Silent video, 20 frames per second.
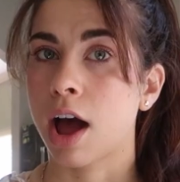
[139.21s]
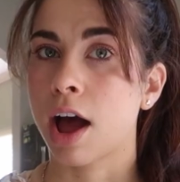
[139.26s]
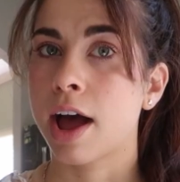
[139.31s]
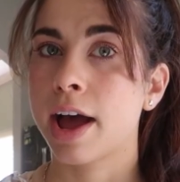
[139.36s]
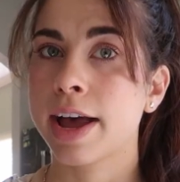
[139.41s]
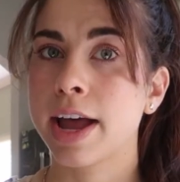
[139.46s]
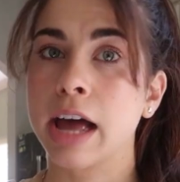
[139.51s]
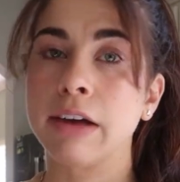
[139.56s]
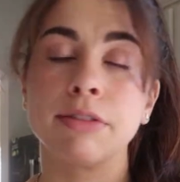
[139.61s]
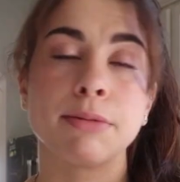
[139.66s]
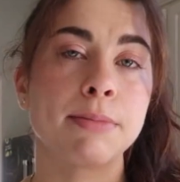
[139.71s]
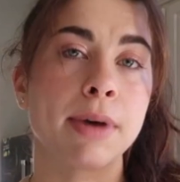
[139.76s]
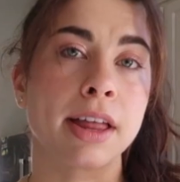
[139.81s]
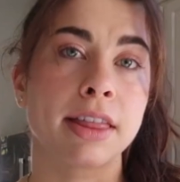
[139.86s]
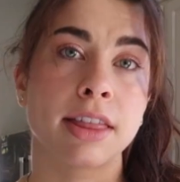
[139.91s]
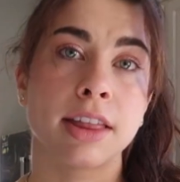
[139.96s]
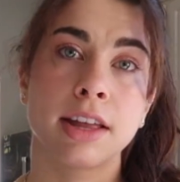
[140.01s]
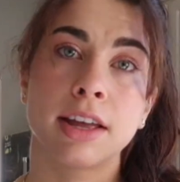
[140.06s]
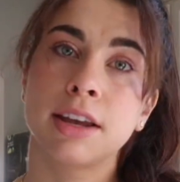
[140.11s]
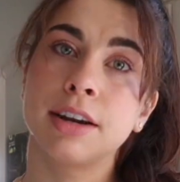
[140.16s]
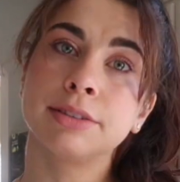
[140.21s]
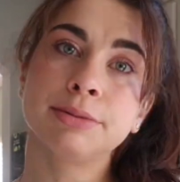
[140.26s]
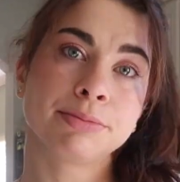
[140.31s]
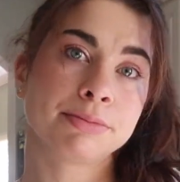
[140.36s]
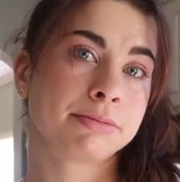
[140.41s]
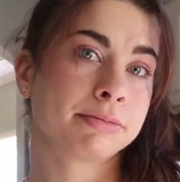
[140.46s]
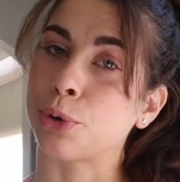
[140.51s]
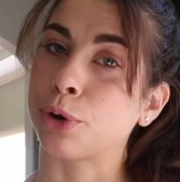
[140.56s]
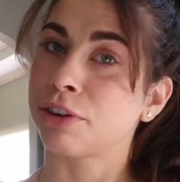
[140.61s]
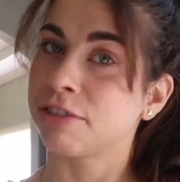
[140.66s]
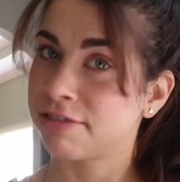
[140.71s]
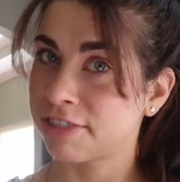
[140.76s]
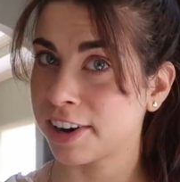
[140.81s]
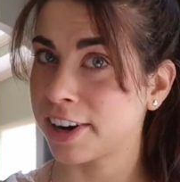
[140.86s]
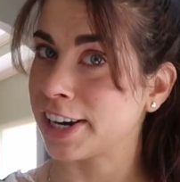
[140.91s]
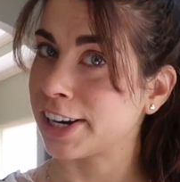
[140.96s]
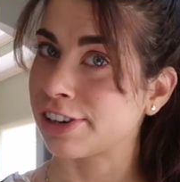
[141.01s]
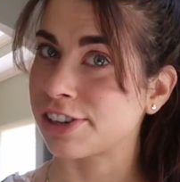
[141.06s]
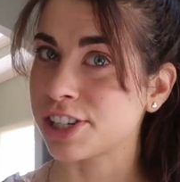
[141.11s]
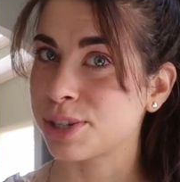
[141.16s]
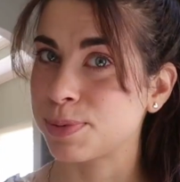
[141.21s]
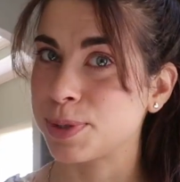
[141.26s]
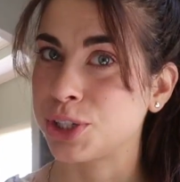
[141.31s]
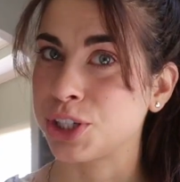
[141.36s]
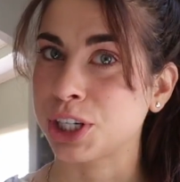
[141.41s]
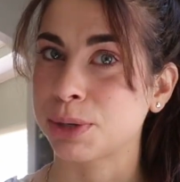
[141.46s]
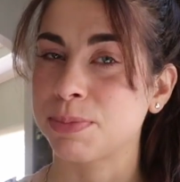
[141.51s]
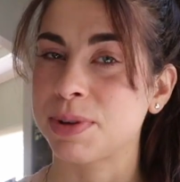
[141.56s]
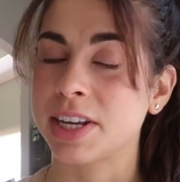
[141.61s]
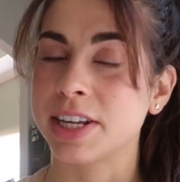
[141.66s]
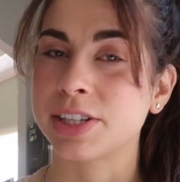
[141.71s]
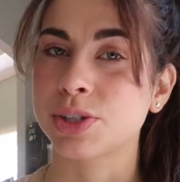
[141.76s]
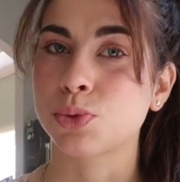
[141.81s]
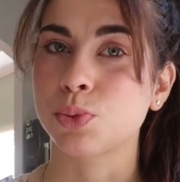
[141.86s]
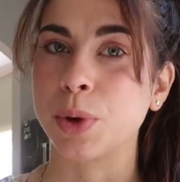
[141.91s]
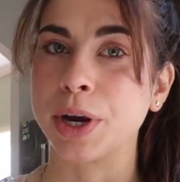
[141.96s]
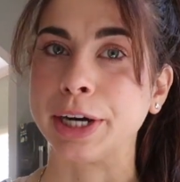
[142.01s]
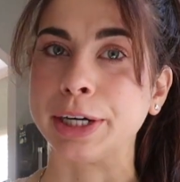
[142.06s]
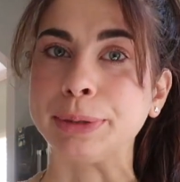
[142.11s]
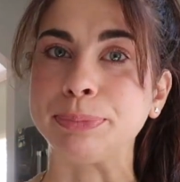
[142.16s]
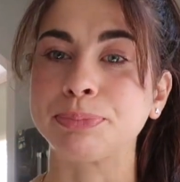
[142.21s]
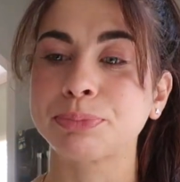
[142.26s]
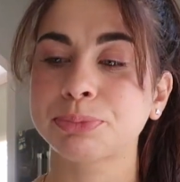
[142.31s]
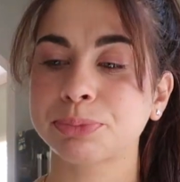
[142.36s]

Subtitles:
I have a method for very crispy chickpeas where